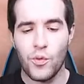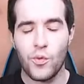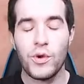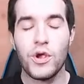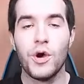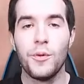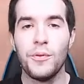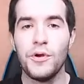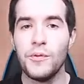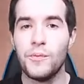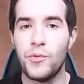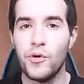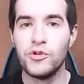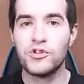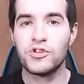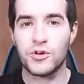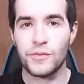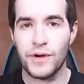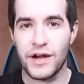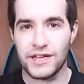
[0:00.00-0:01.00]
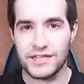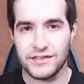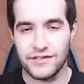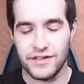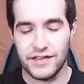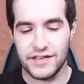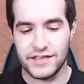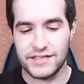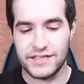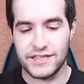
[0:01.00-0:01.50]
We opened a booster box of
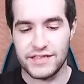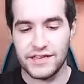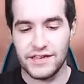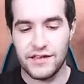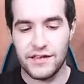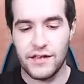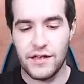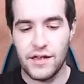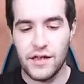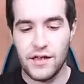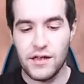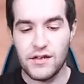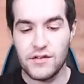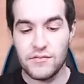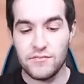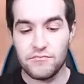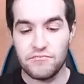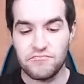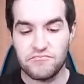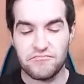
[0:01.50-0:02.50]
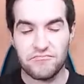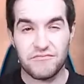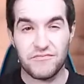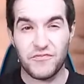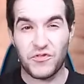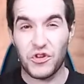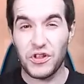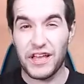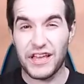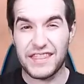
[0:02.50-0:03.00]
this
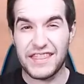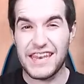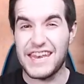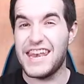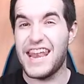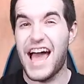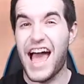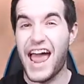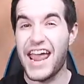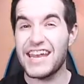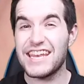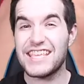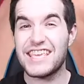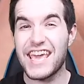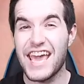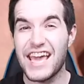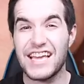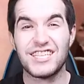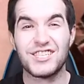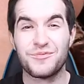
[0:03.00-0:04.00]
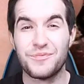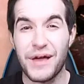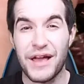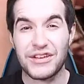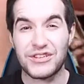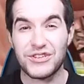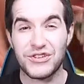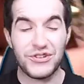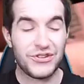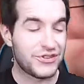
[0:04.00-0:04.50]
for like the nine K
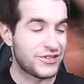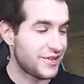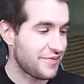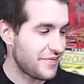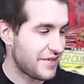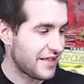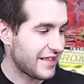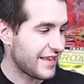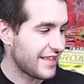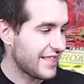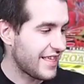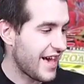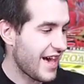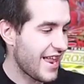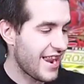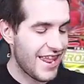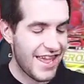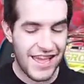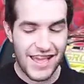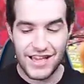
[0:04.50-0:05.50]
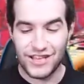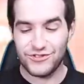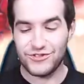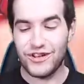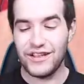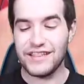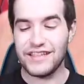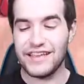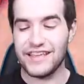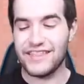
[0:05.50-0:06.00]
special or something like that. So
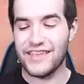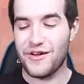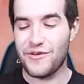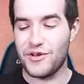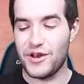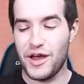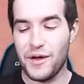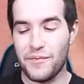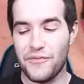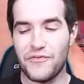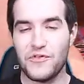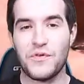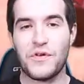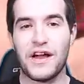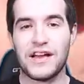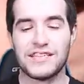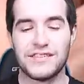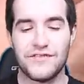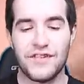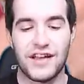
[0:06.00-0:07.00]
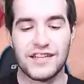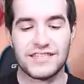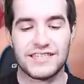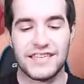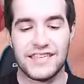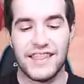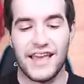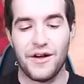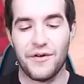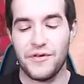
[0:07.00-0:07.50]
I'll link that one up if you guys have not
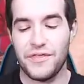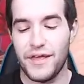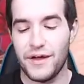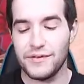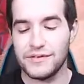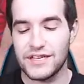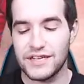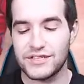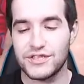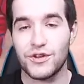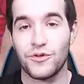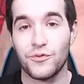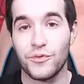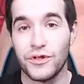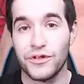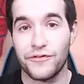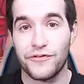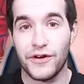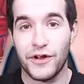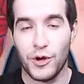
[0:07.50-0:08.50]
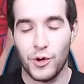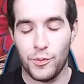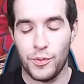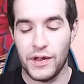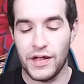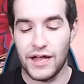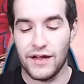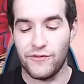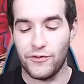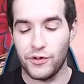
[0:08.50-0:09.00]
seen that one. That was actually a really fun
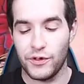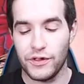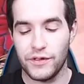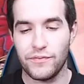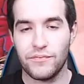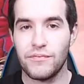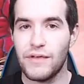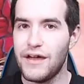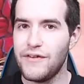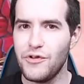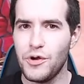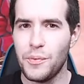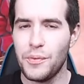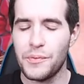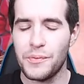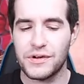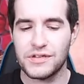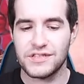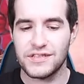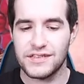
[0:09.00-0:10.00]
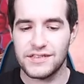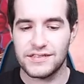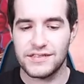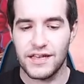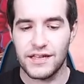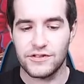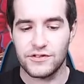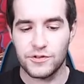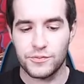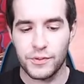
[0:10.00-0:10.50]
opening. I've only, I haven't opened much of this
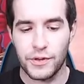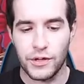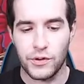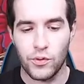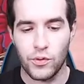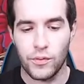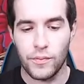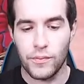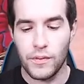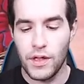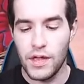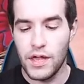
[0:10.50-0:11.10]
set, so it's pretty cool.